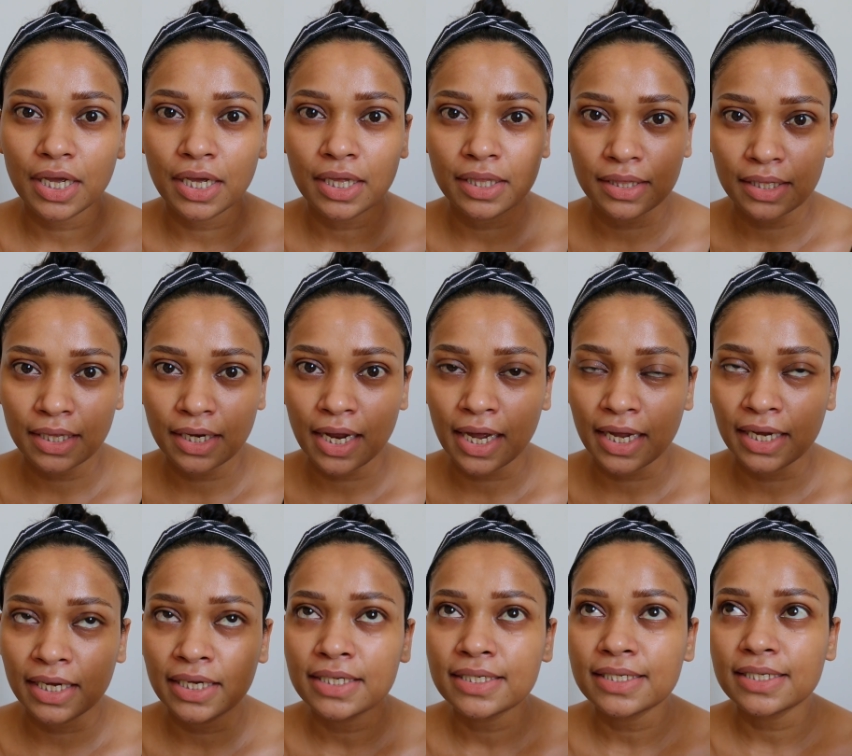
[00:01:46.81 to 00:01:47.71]
in the
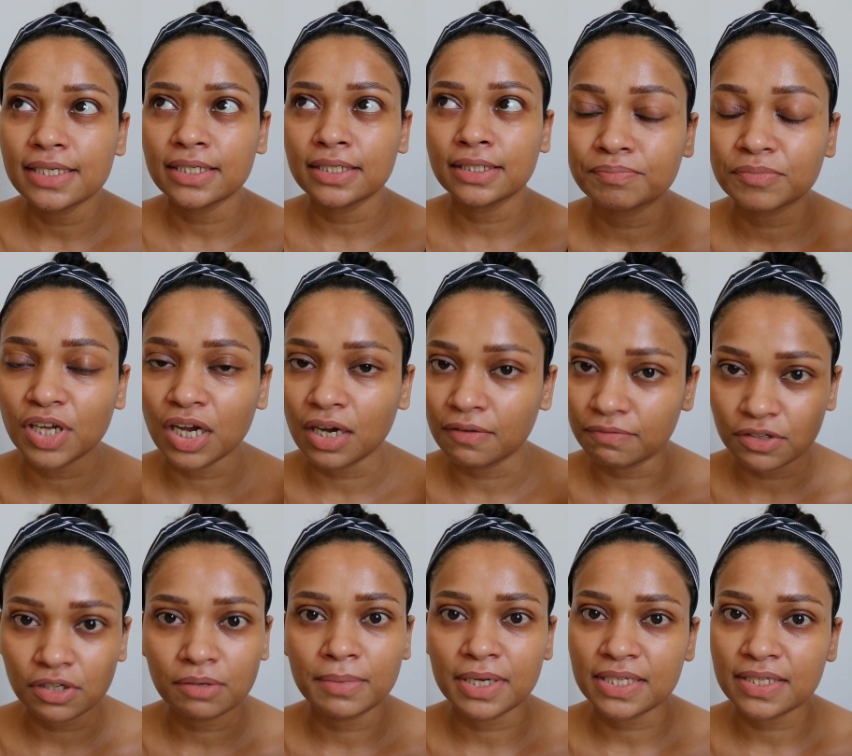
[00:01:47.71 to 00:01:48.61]
night
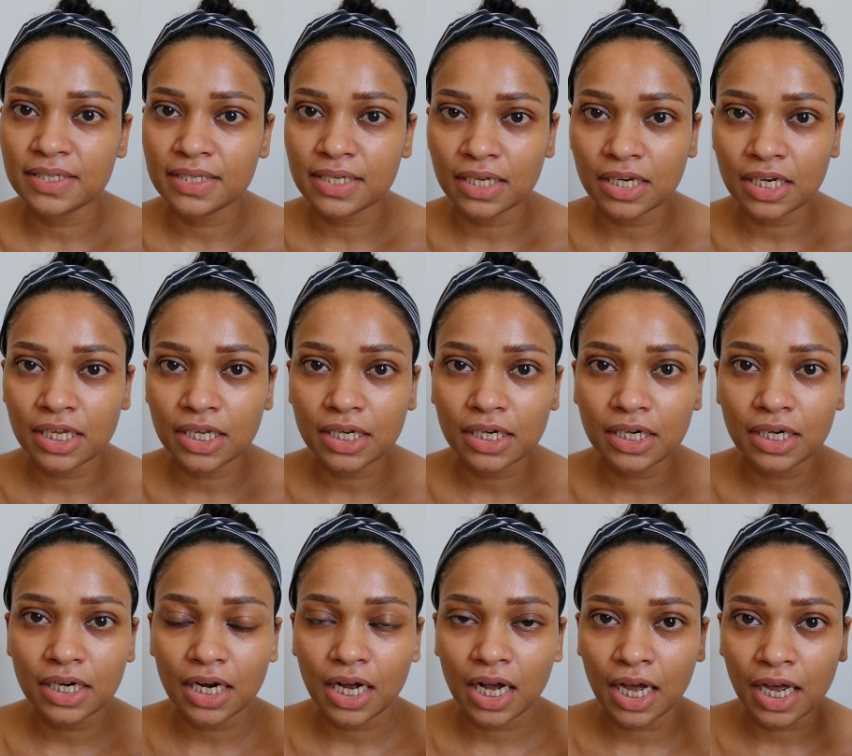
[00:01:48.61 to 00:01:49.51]
after my skincare.